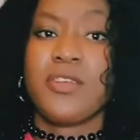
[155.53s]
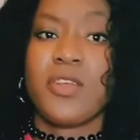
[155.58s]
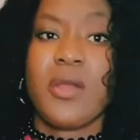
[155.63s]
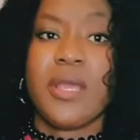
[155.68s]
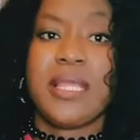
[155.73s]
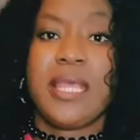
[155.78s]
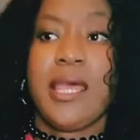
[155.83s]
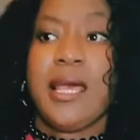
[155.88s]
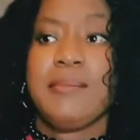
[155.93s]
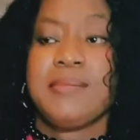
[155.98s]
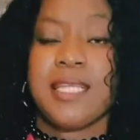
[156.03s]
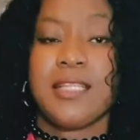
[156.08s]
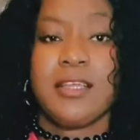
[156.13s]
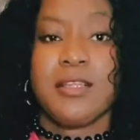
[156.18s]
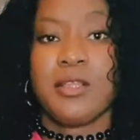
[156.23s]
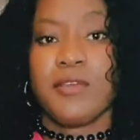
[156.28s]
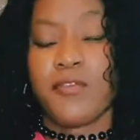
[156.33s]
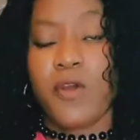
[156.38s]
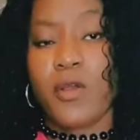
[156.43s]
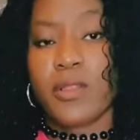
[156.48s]
sure it helps a
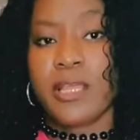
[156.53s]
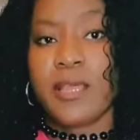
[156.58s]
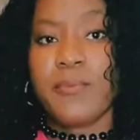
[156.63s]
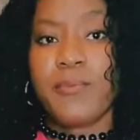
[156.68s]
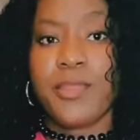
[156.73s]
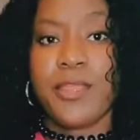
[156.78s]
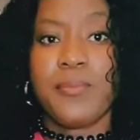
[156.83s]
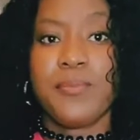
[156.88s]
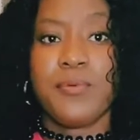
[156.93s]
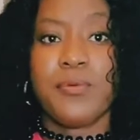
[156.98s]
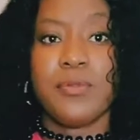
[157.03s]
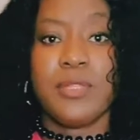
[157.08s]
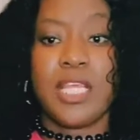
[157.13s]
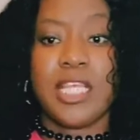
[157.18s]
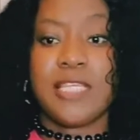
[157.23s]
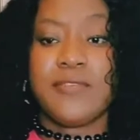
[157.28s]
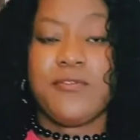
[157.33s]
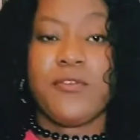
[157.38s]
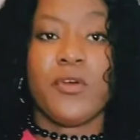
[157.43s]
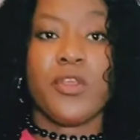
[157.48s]
lot of other people,
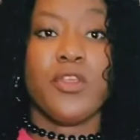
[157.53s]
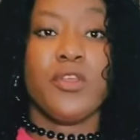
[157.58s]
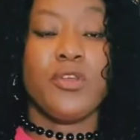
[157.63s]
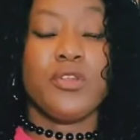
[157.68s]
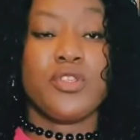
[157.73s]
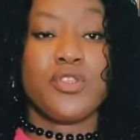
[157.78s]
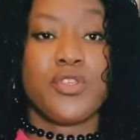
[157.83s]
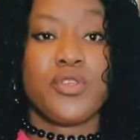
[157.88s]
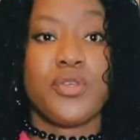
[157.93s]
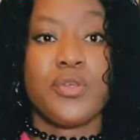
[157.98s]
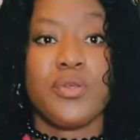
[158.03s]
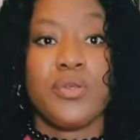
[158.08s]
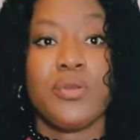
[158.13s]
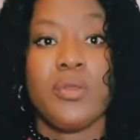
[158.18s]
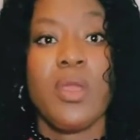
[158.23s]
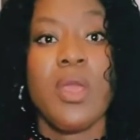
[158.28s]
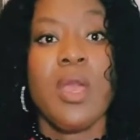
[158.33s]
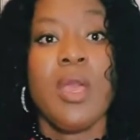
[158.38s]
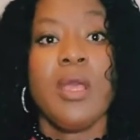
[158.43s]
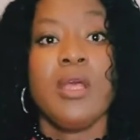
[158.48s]
is for you
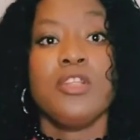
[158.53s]
to